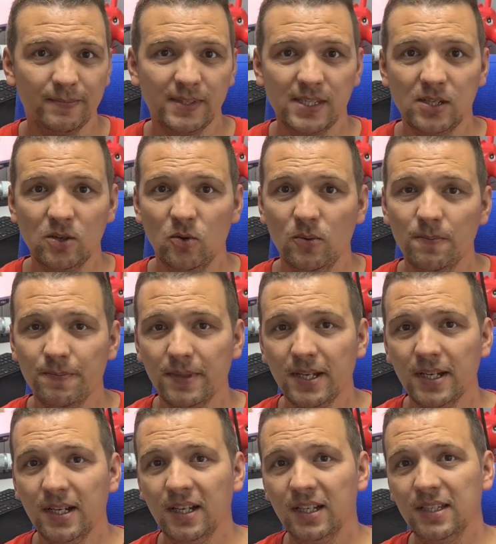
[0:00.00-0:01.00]
So
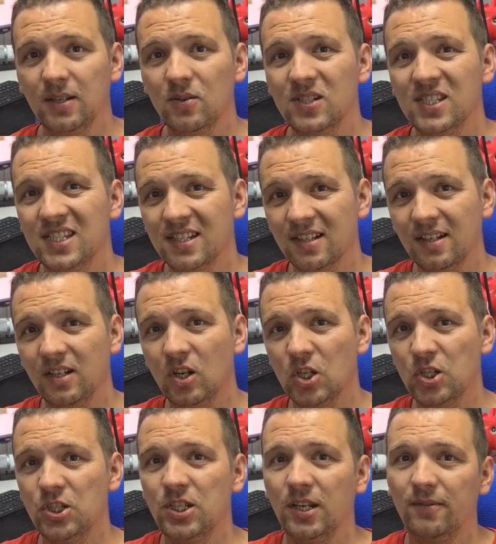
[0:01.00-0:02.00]
there is
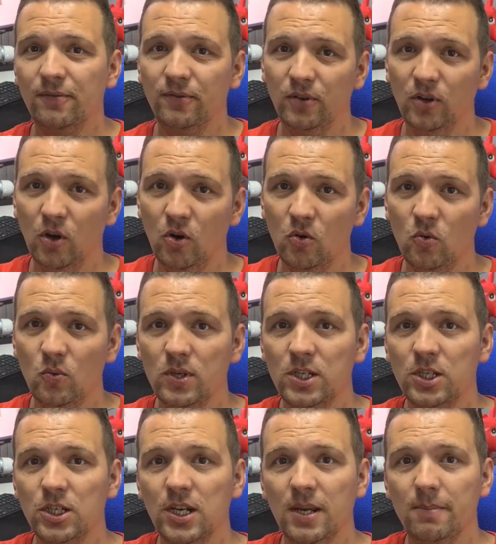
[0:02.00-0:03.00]
Logitech Flow,
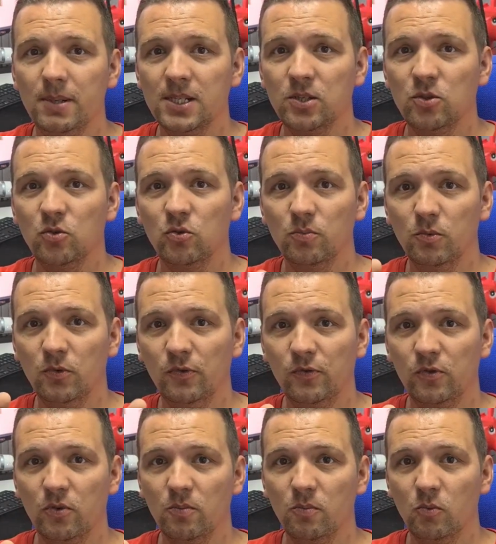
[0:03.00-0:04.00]
which enables you to
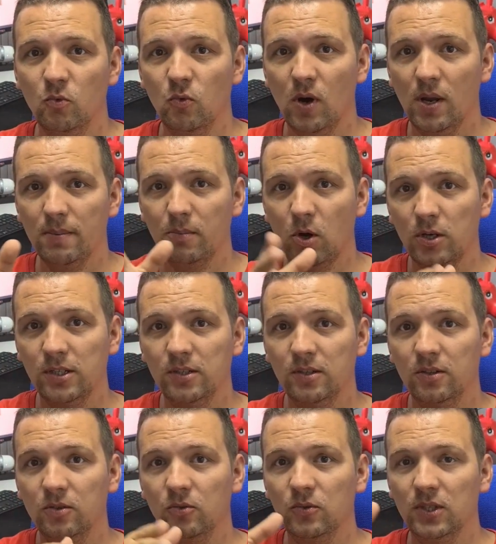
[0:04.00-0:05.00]
move from one
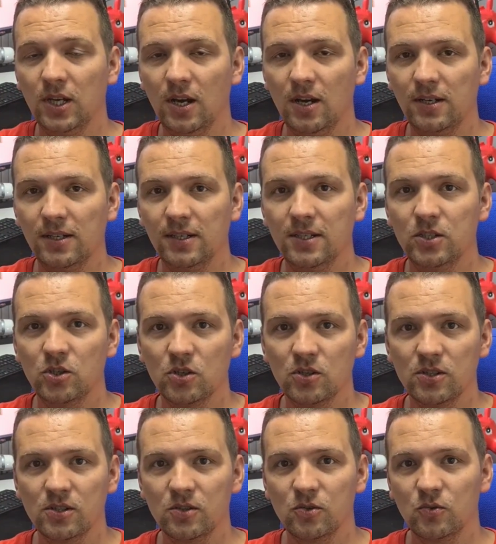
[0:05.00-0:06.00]
monitor to the other and
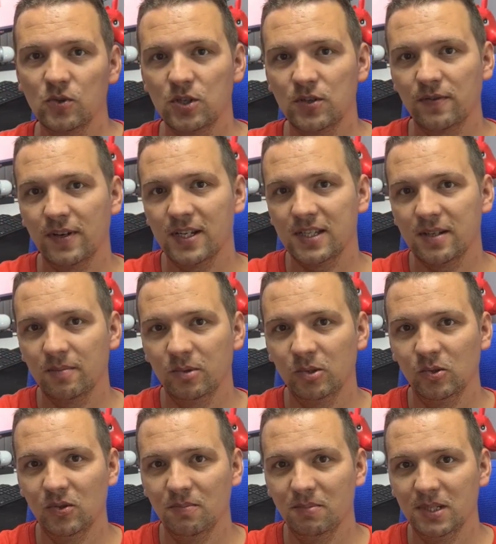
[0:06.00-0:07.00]
just switch faster
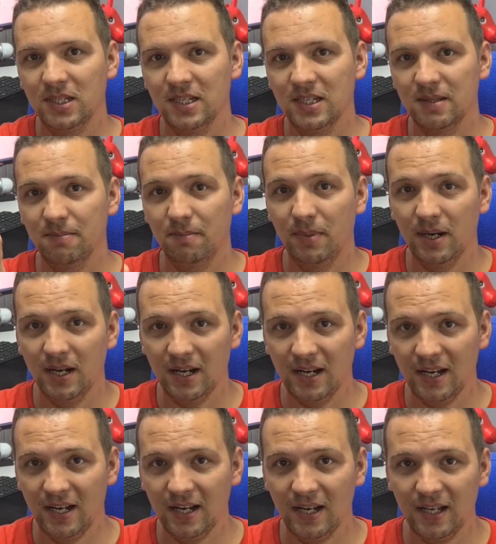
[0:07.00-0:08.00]
between PCs,
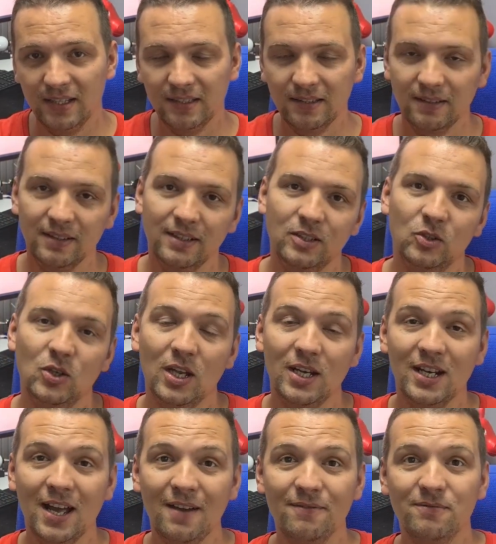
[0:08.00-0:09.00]
but you
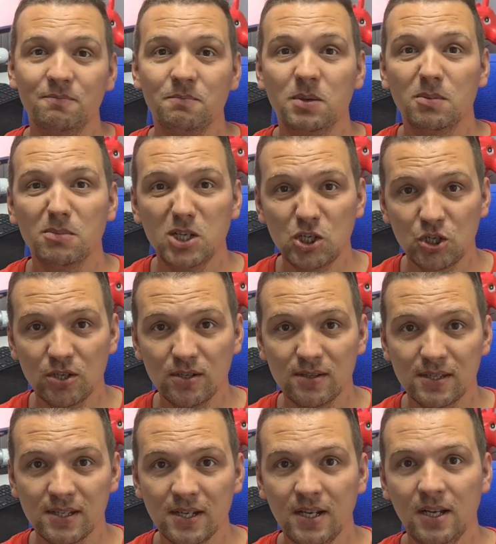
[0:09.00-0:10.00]
gotta have
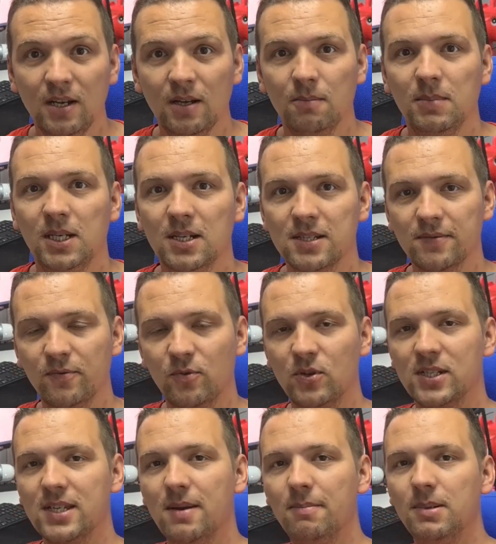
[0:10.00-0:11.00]
permissions, because for
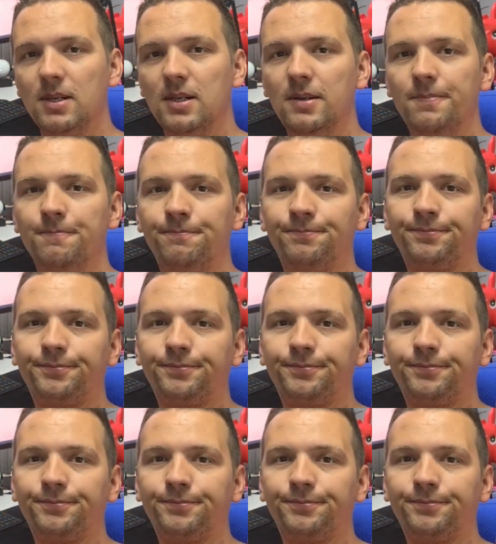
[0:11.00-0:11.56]
example,